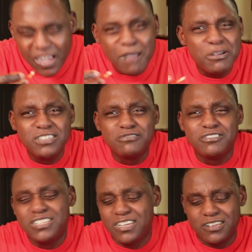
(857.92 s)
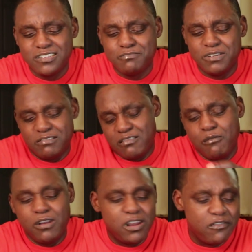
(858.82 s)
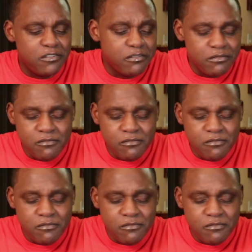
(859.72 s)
I mean, it's ridiculous, but whatever.